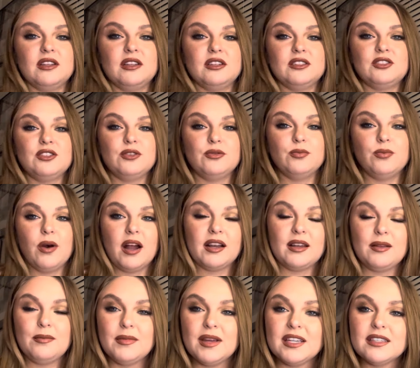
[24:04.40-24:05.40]
the 2
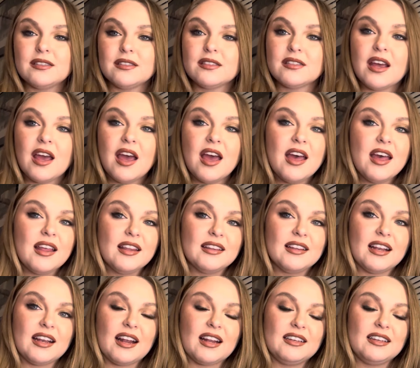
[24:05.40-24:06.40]
body mists
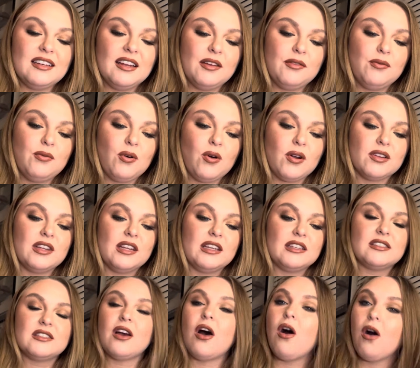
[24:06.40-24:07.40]
that I did for
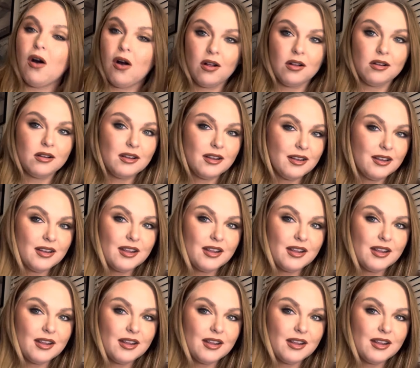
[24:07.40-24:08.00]
this haul.